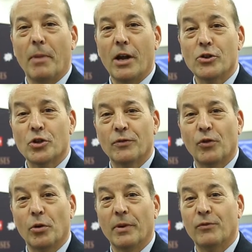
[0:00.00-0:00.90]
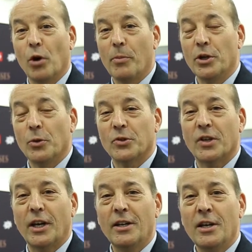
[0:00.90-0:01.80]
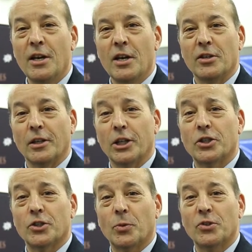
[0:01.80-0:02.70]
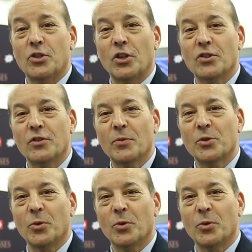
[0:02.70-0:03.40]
Manager for Mifroma USA, delicious Swiss cheeses from